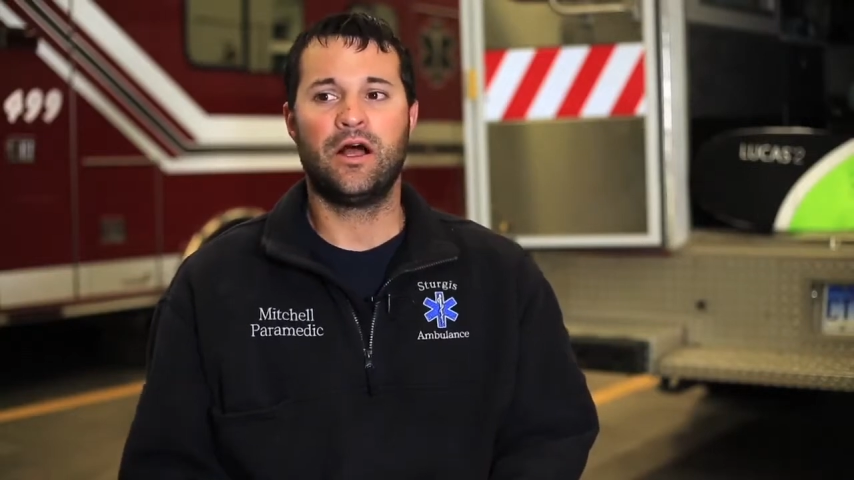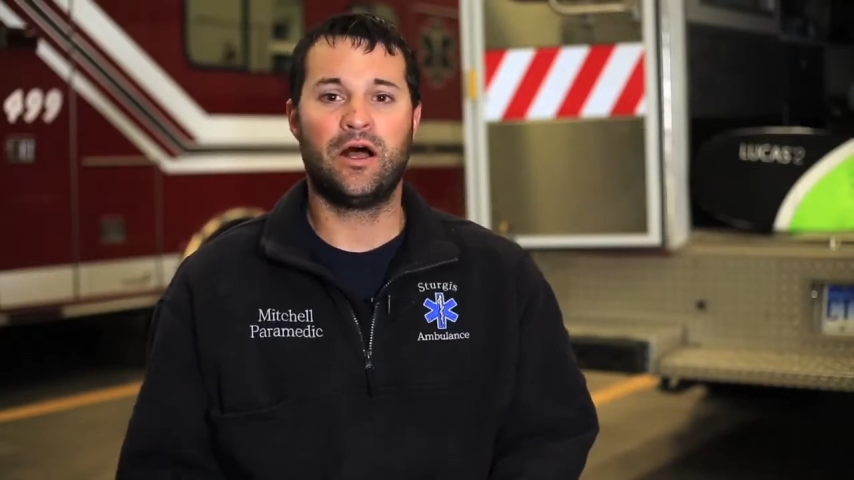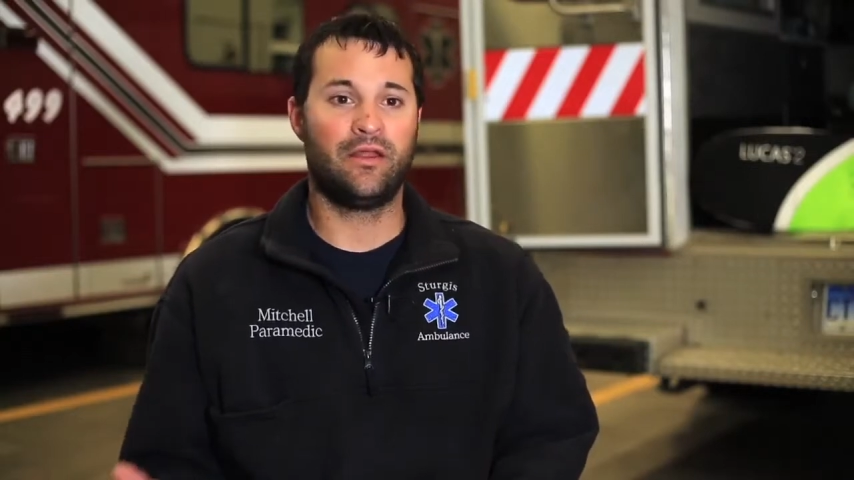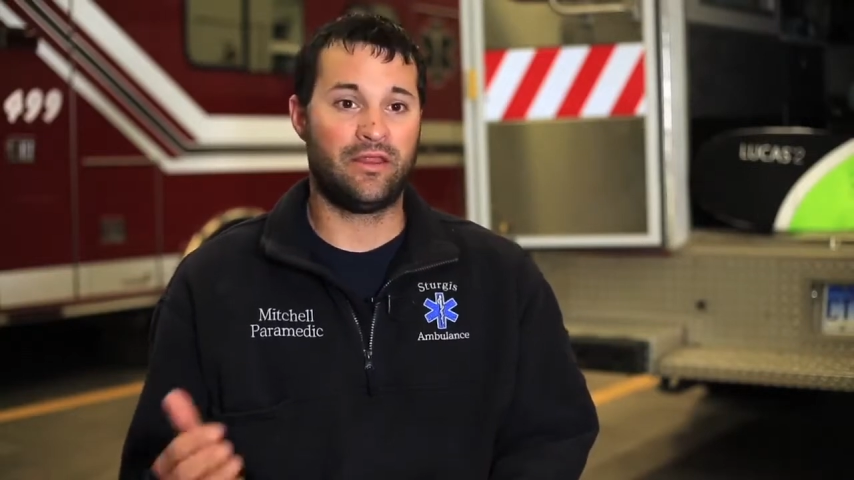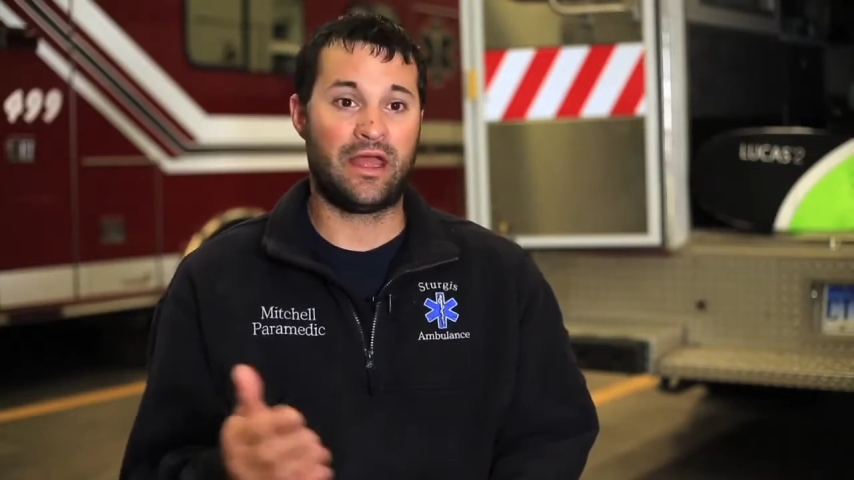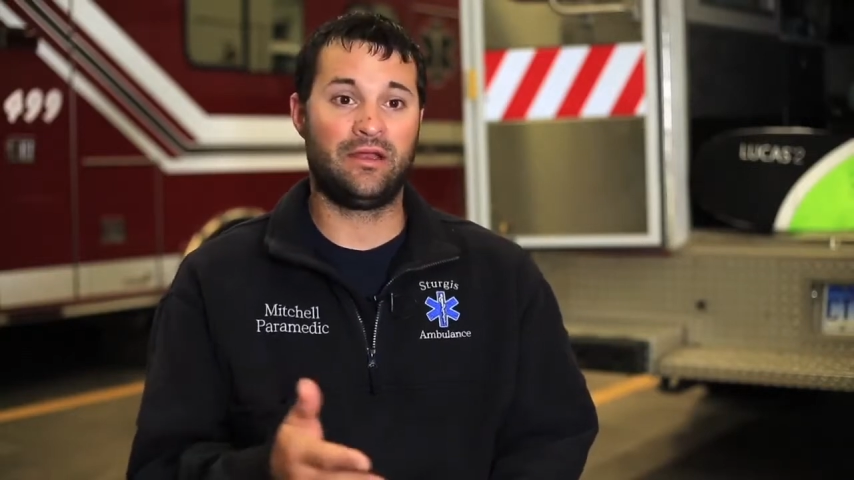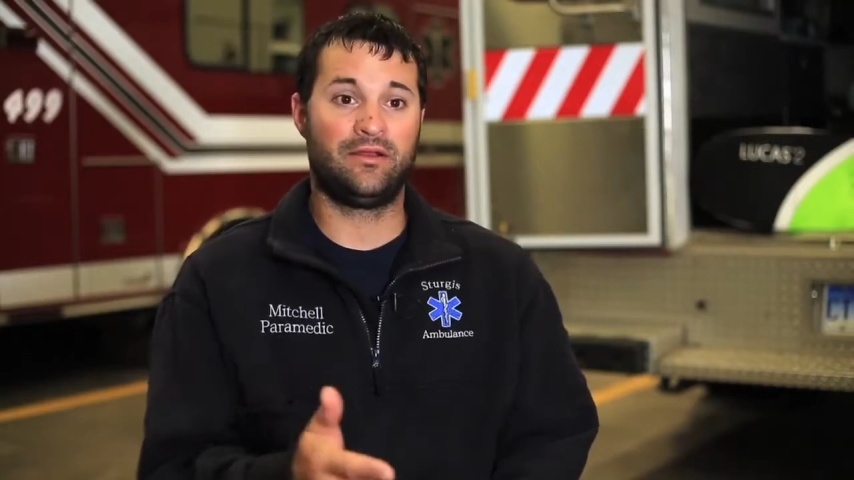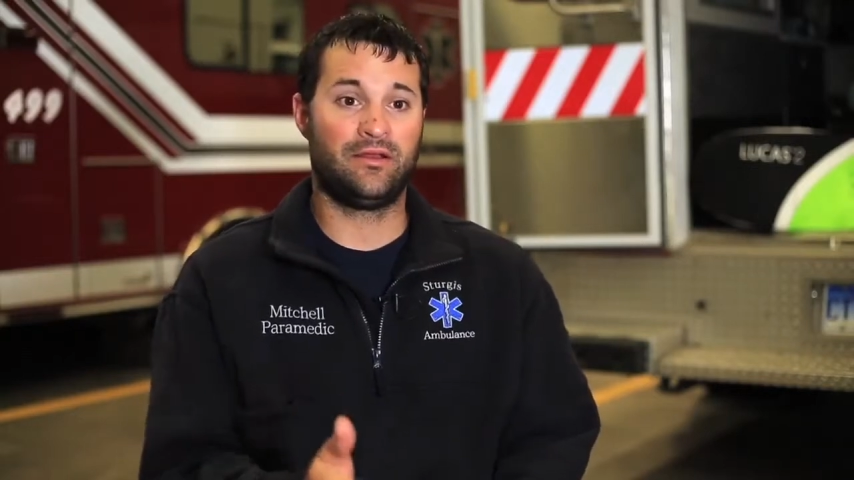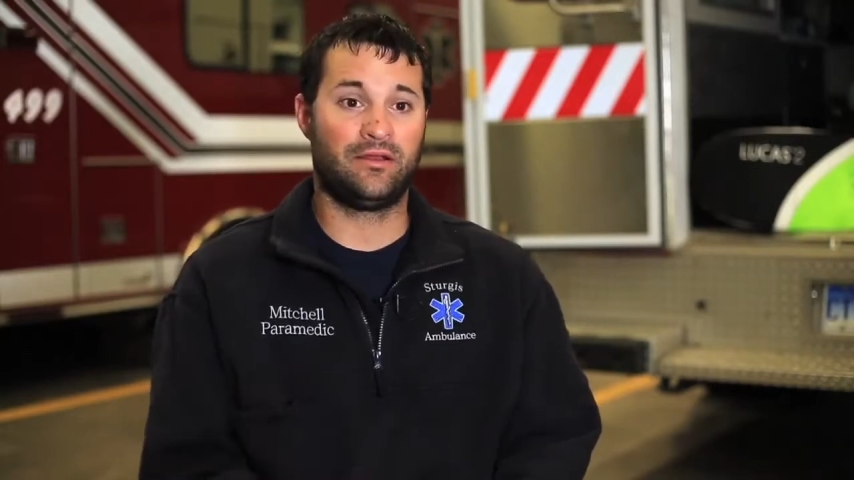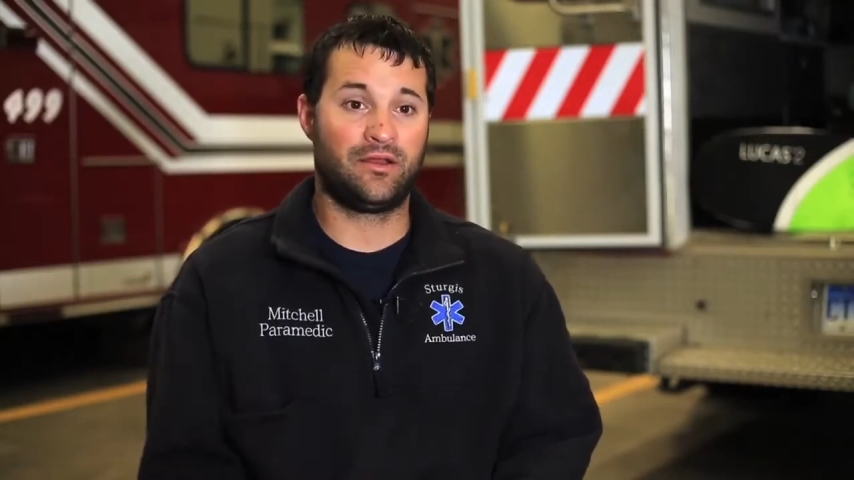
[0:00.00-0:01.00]
that
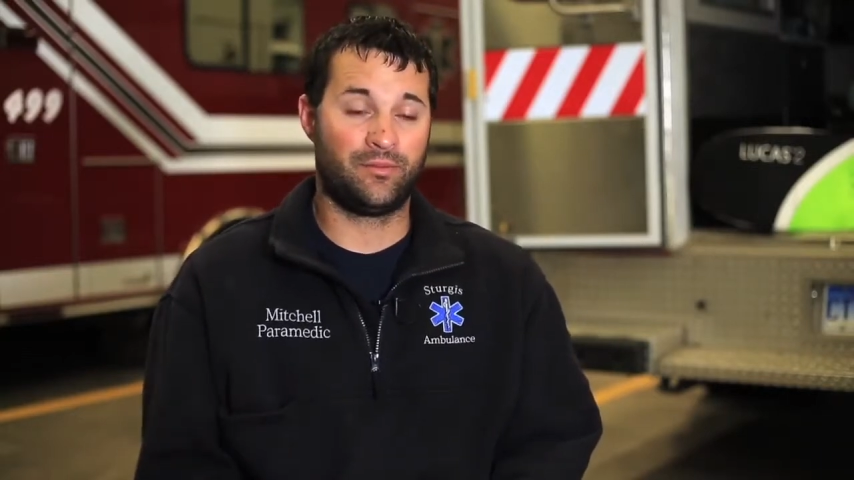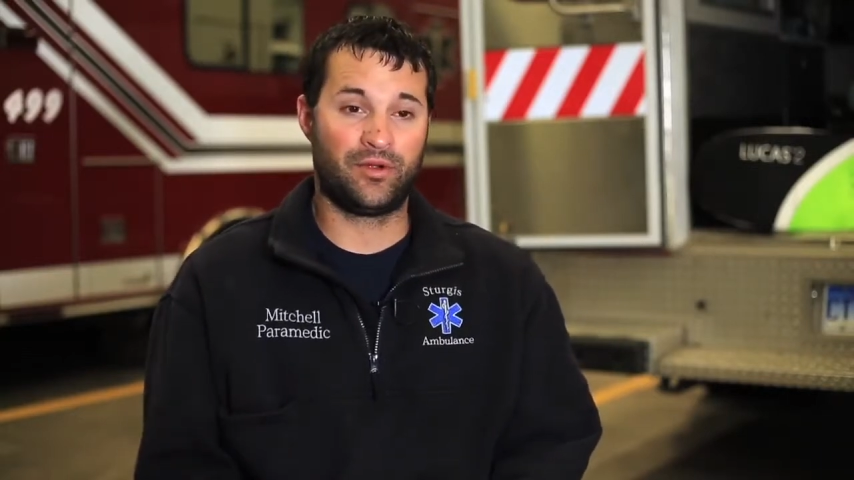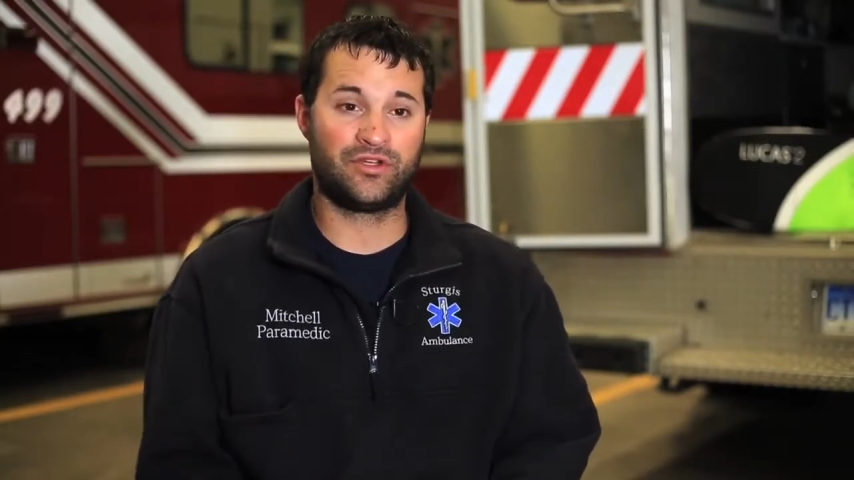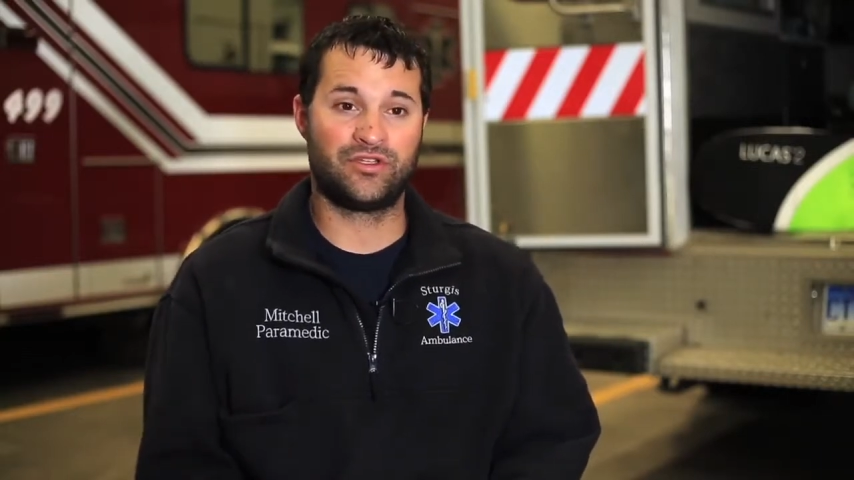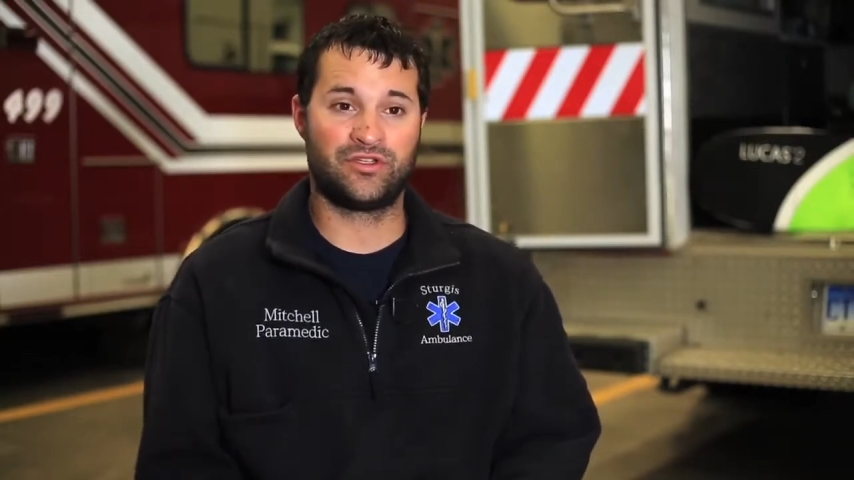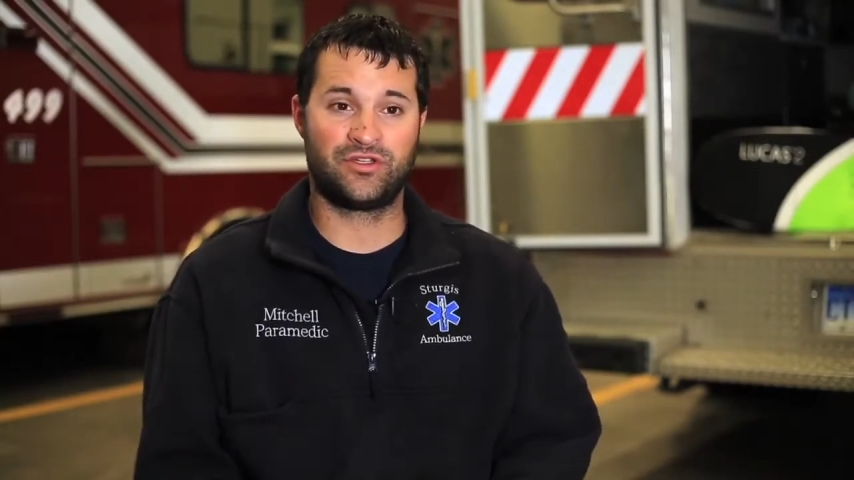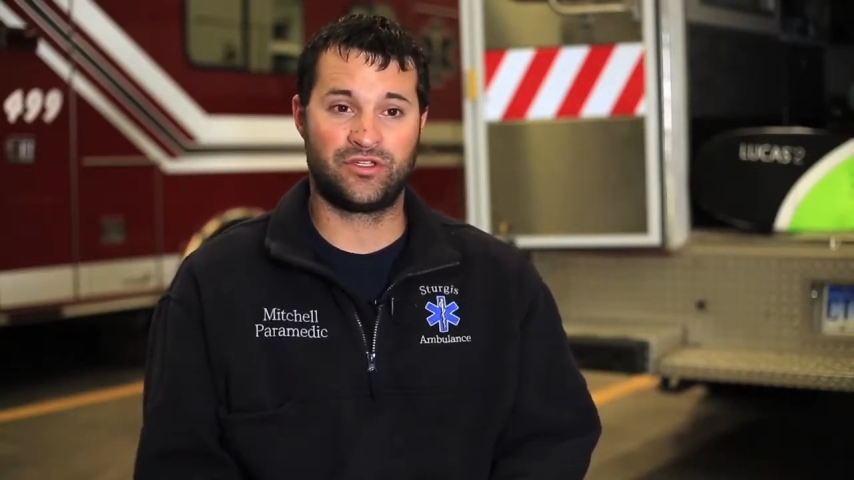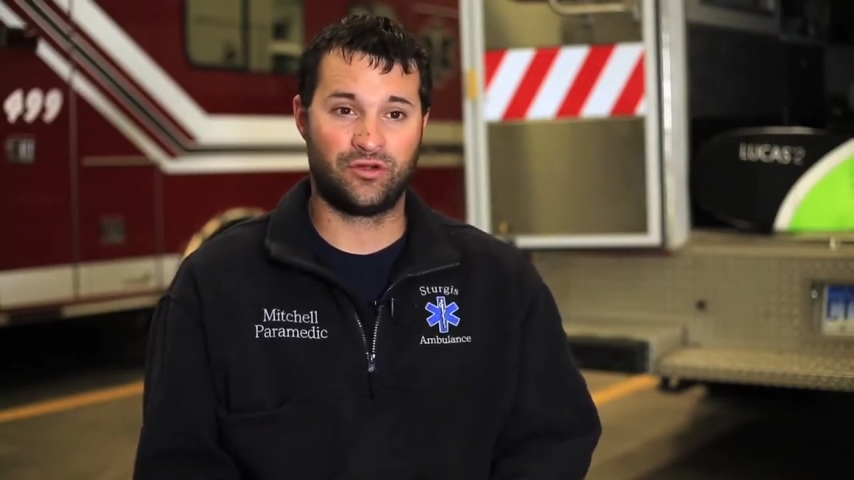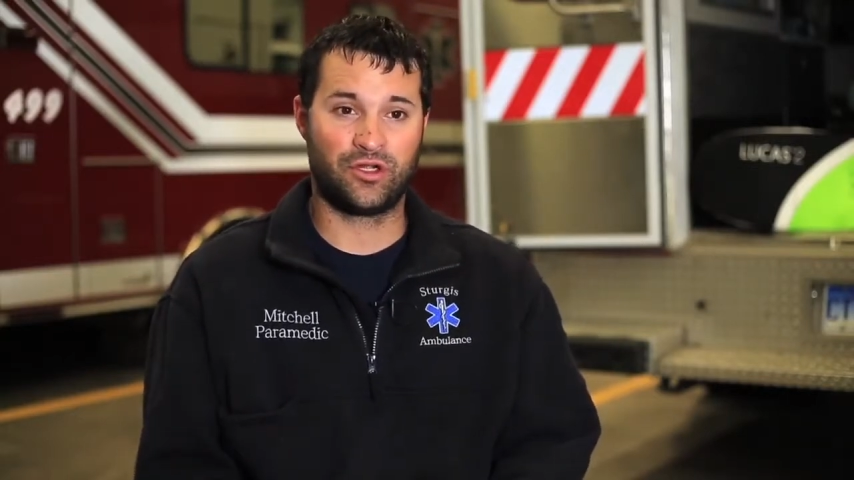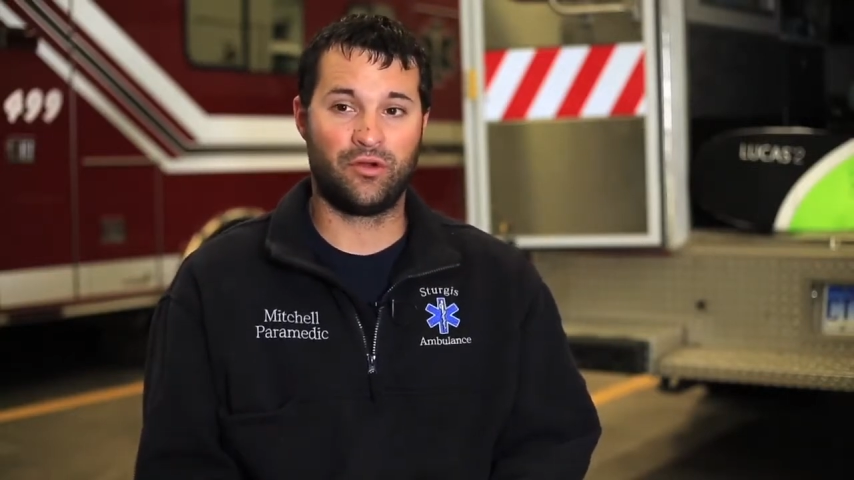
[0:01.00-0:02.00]
compressions are
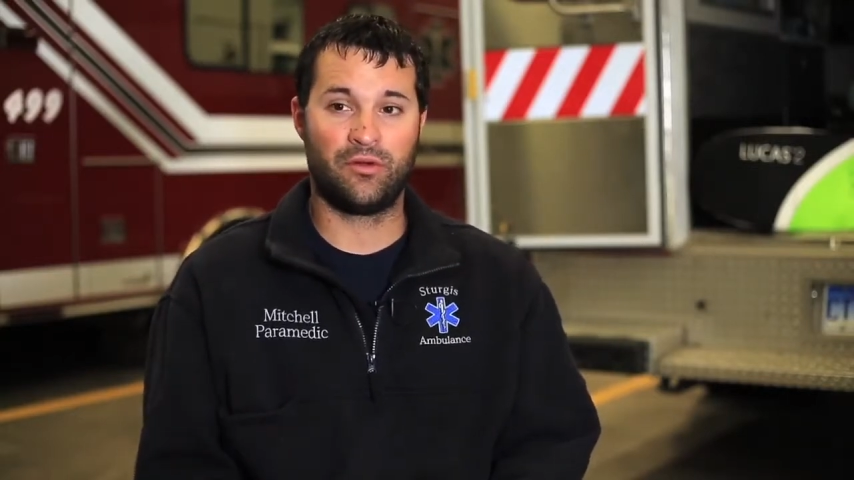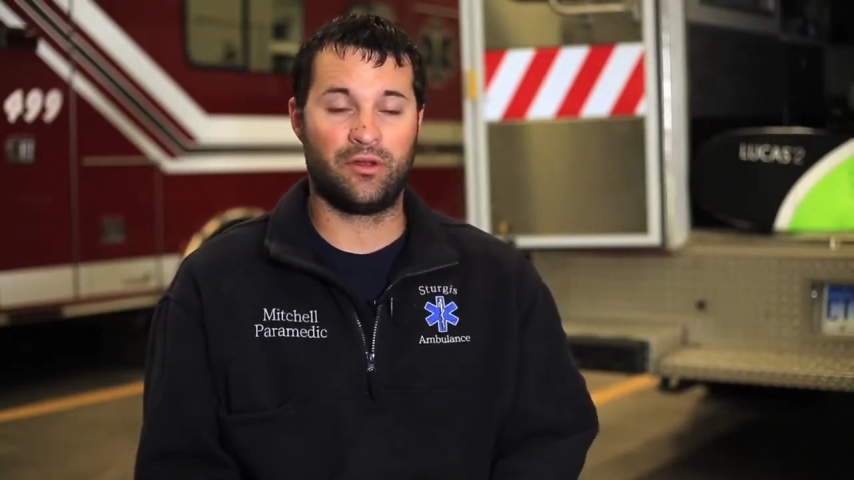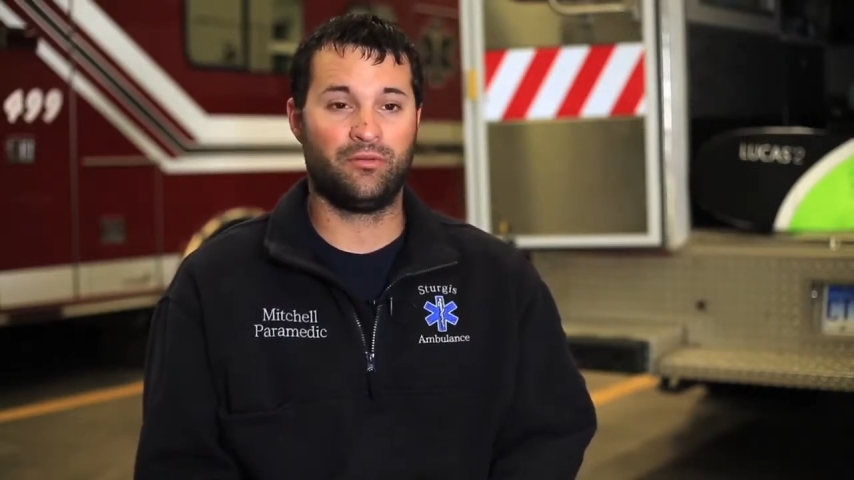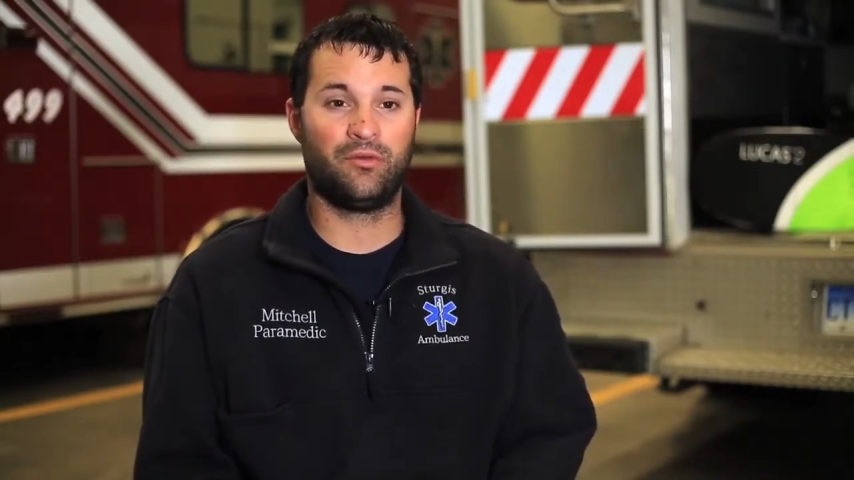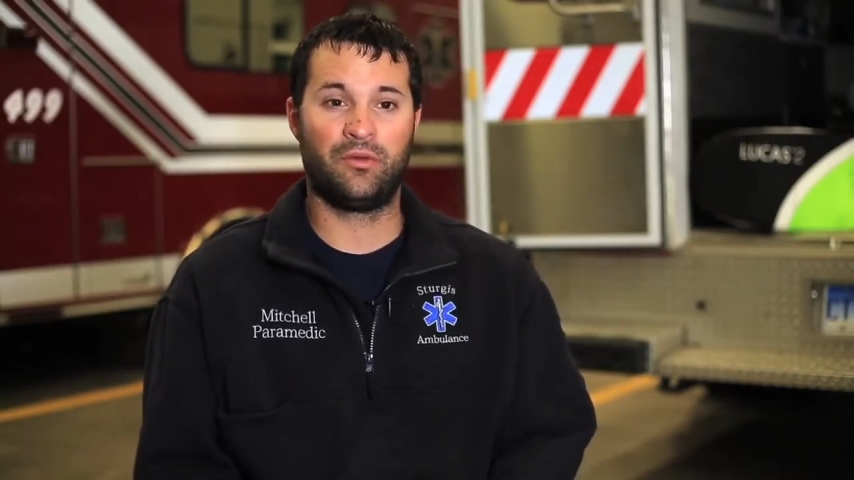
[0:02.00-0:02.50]
still going.